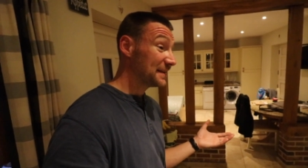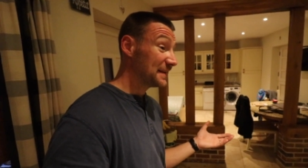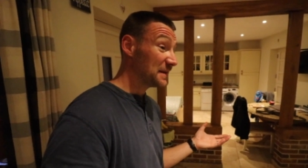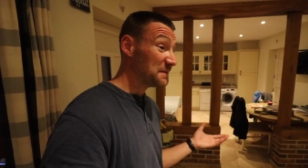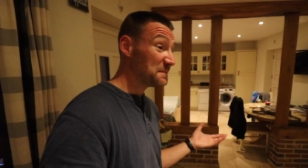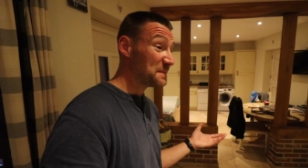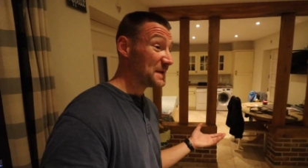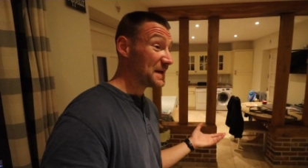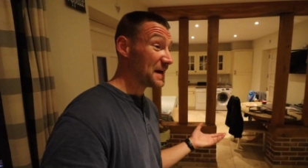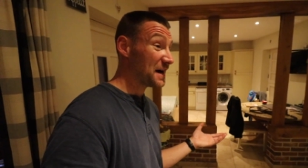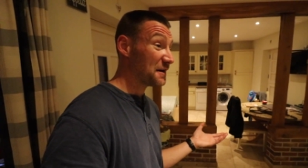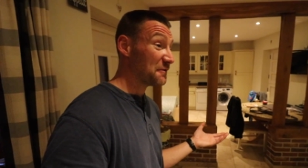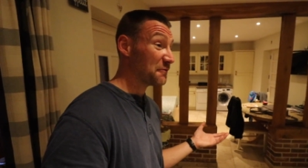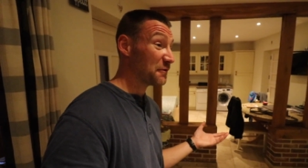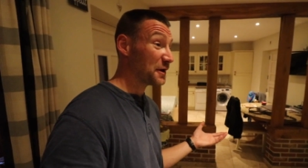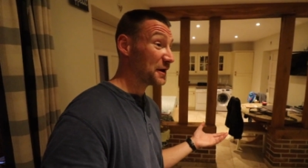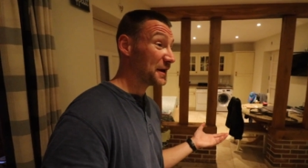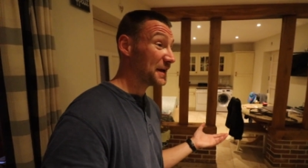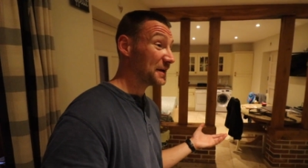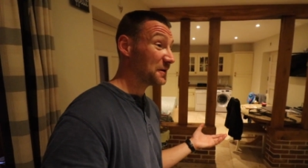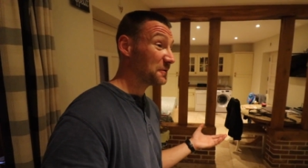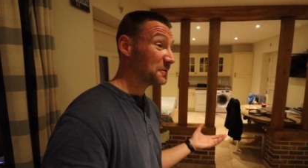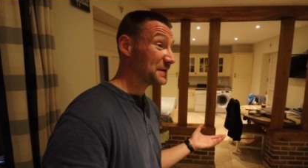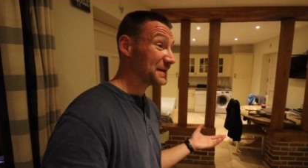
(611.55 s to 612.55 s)
It'd be
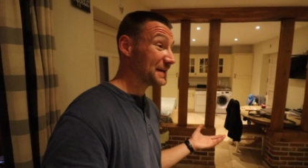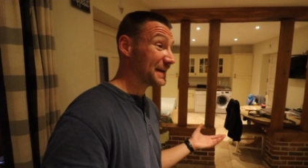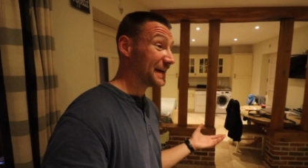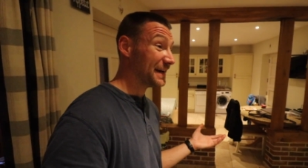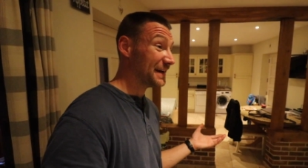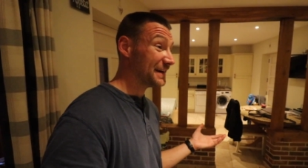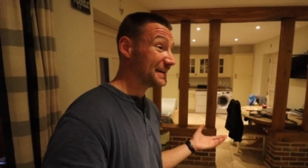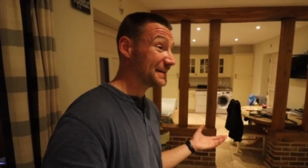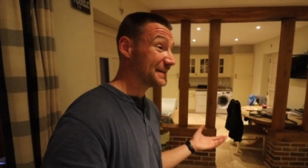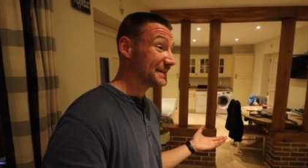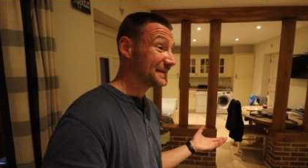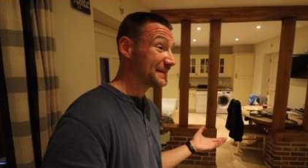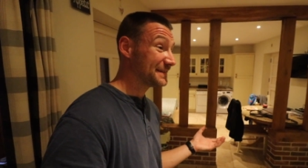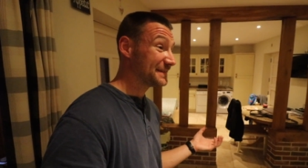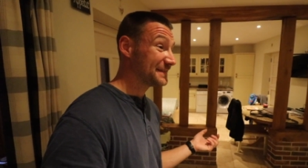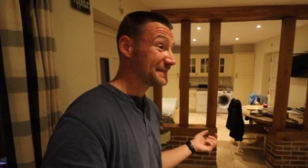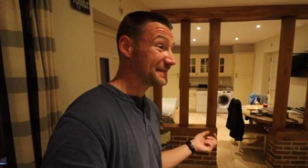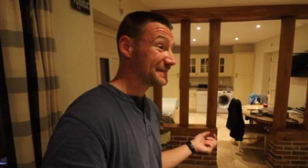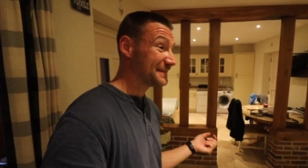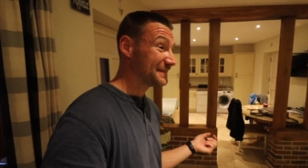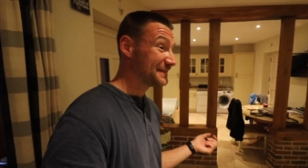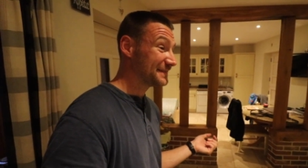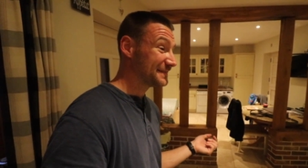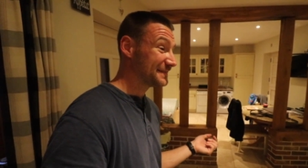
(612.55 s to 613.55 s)
ironic, wouldn't it? I know.